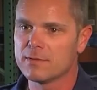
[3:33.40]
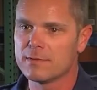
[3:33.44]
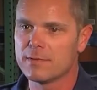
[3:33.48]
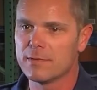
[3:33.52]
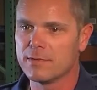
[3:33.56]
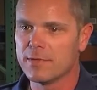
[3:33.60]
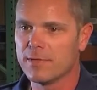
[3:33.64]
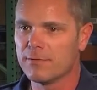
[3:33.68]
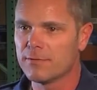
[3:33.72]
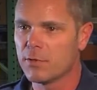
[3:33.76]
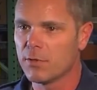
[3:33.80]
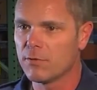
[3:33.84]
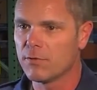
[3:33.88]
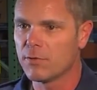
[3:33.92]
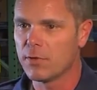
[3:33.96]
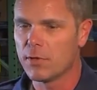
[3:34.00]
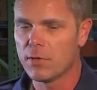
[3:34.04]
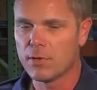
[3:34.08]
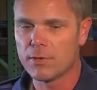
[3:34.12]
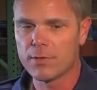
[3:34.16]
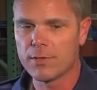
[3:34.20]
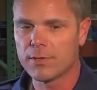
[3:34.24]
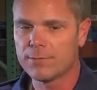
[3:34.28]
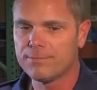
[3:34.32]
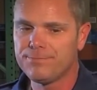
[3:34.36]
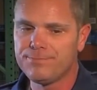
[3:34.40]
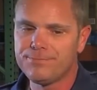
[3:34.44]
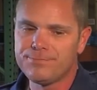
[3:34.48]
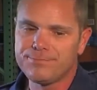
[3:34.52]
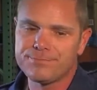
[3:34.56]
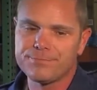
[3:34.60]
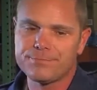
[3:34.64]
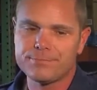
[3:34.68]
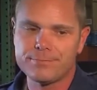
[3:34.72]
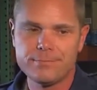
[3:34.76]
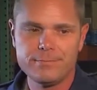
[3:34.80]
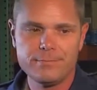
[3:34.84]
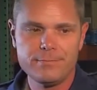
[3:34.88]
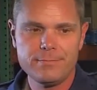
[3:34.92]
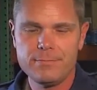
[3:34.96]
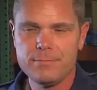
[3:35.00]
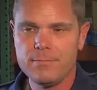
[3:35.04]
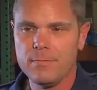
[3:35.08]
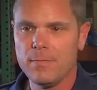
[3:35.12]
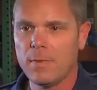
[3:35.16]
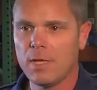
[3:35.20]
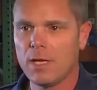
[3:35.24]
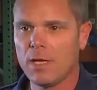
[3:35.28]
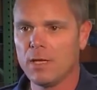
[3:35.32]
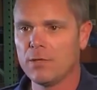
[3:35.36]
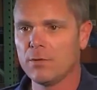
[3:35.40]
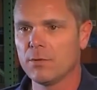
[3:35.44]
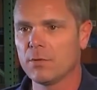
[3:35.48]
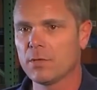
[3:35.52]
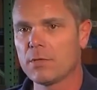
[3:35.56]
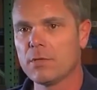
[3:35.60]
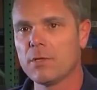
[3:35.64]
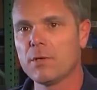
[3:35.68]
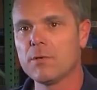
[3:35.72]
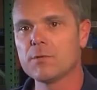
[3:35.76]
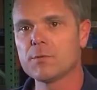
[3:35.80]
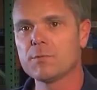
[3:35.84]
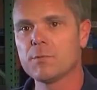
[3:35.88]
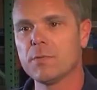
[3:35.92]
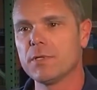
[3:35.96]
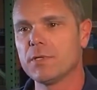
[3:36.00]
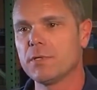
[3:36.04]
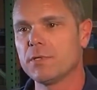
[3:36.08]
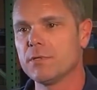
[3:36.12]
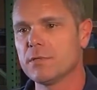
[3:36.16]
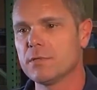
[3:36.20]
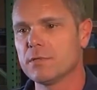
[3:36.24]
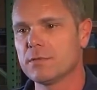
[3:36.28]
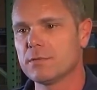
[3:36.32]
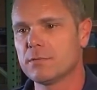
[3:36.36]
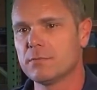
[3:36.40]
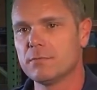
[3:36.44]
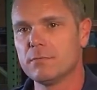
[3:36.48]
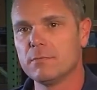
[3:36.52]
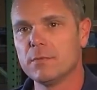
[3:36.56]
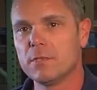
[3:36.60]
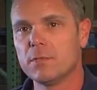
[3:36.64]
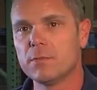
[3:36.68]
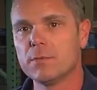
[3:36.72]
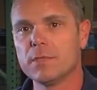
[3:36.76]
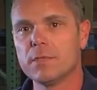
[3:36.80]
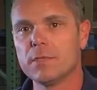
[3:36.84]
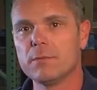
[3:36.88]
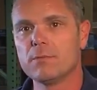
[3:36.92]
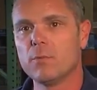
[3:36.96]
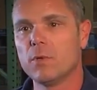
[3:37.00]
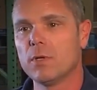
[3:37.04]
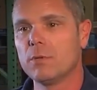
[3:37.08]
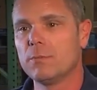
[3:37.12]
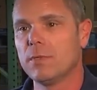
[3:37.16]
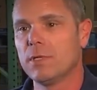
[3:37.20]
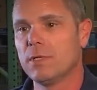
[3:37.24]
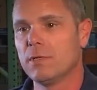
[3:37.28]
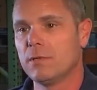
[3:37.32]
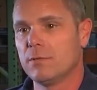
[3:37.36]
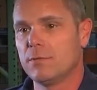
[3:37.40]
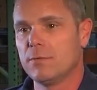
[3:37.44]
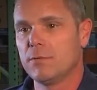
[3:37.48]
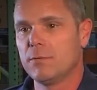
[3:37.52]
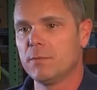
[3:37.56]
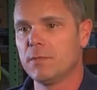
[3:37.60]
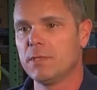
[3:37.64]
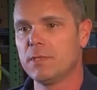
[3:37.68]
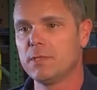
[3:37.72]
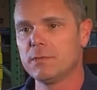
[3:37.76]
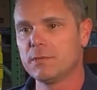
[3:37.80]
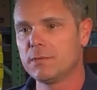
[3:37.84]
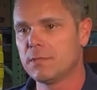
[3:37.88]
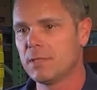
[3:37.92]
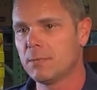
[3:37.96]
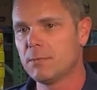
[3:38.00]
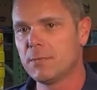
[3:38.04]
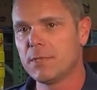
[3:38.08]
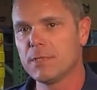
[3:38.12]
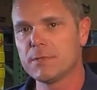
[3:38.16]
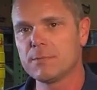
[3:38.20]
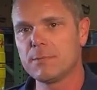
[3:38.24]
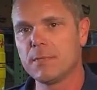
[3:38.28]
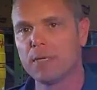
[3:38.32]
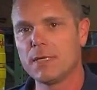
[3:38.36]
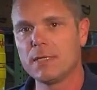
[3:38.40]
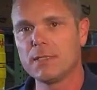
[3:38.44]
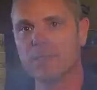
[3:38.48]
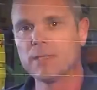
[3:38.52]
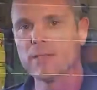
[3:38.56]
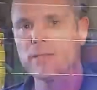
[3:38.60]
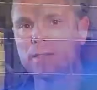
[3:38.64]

the leftover odor and you're close, but you're just literally one minute, two minute, ten minutes behind it.